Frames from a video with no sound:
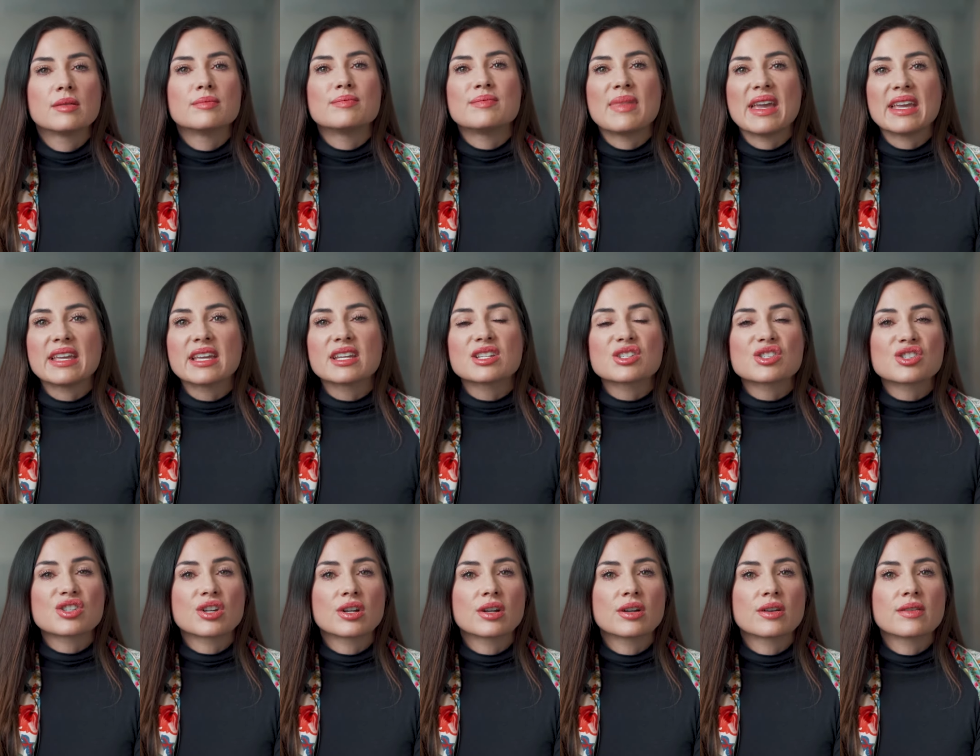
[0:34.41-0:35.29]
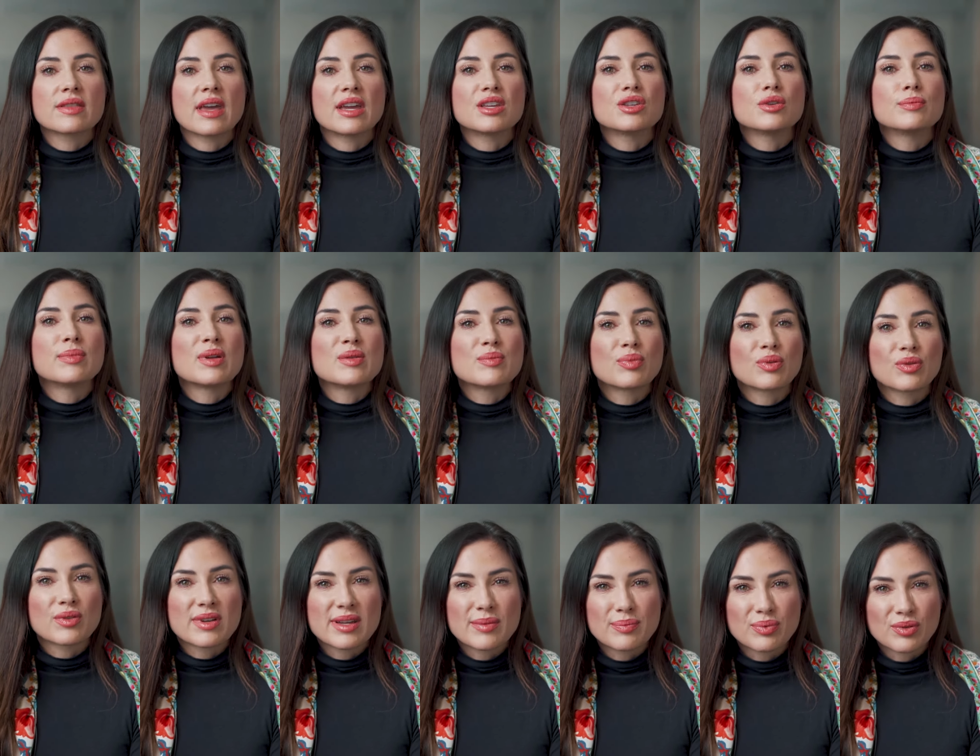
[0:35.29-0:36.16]
making sure that you've been
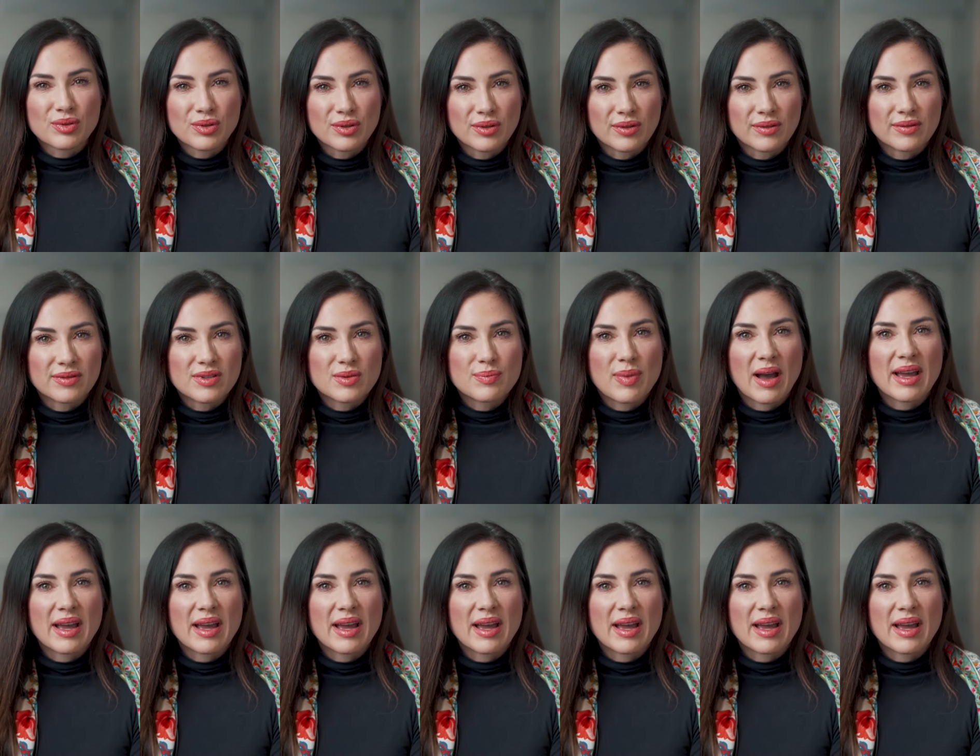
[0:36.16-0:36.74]
pre-approved